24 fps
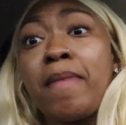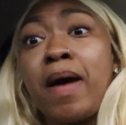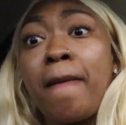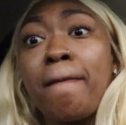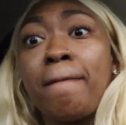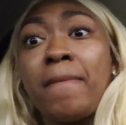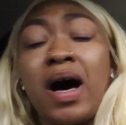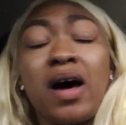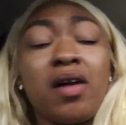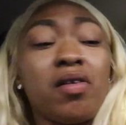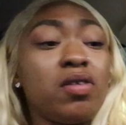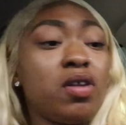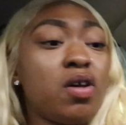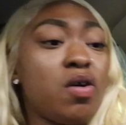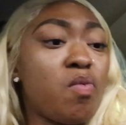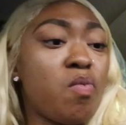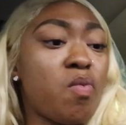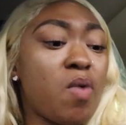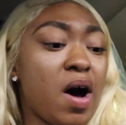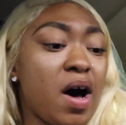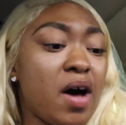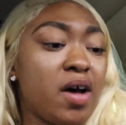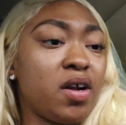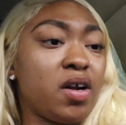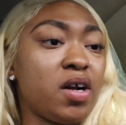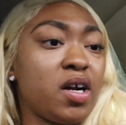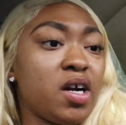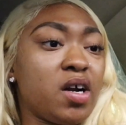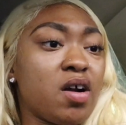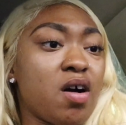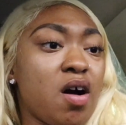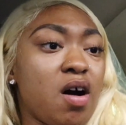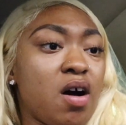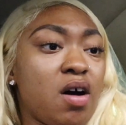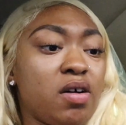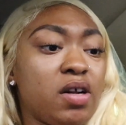my bottle of
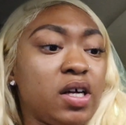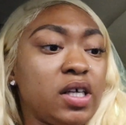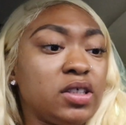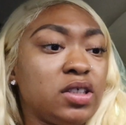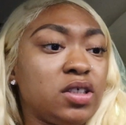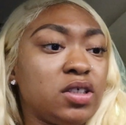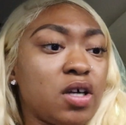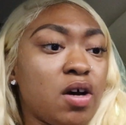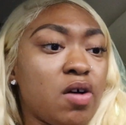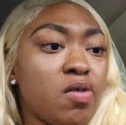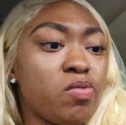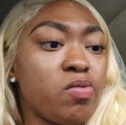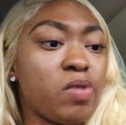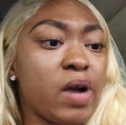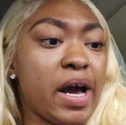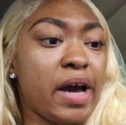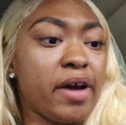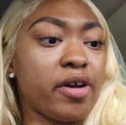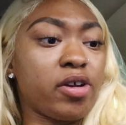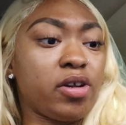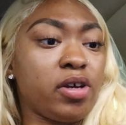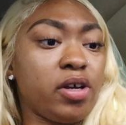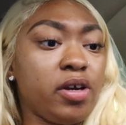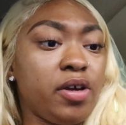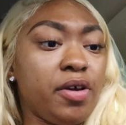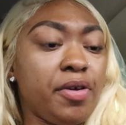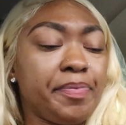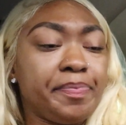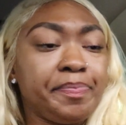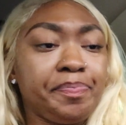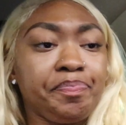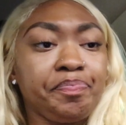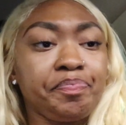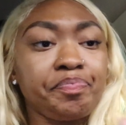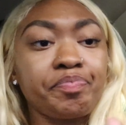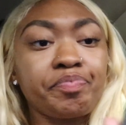water. Oh, that's so raggedy.
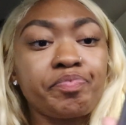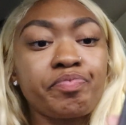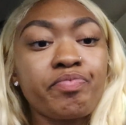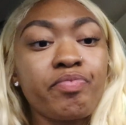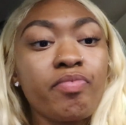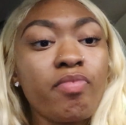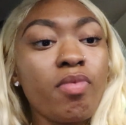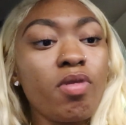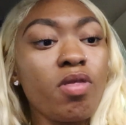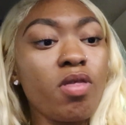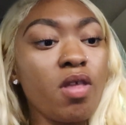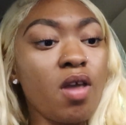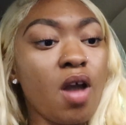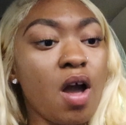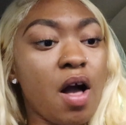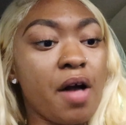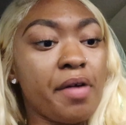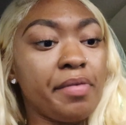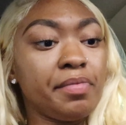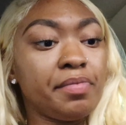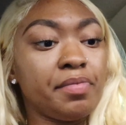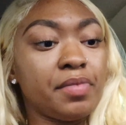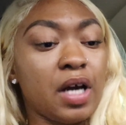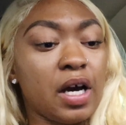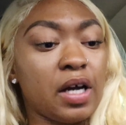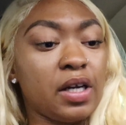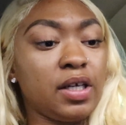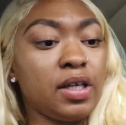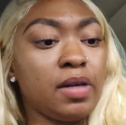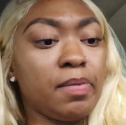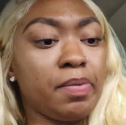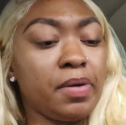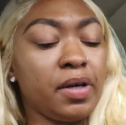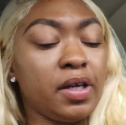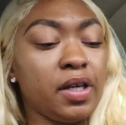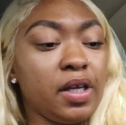I need
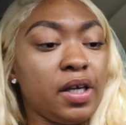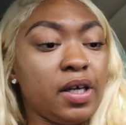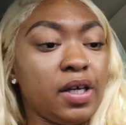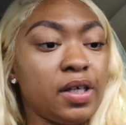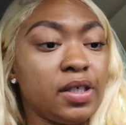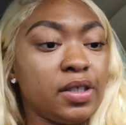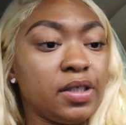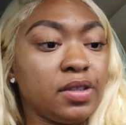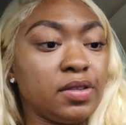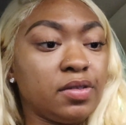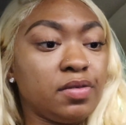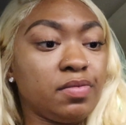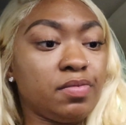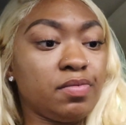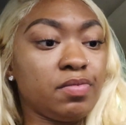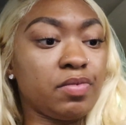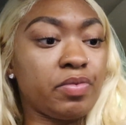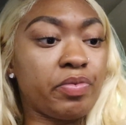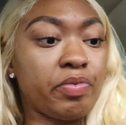to put in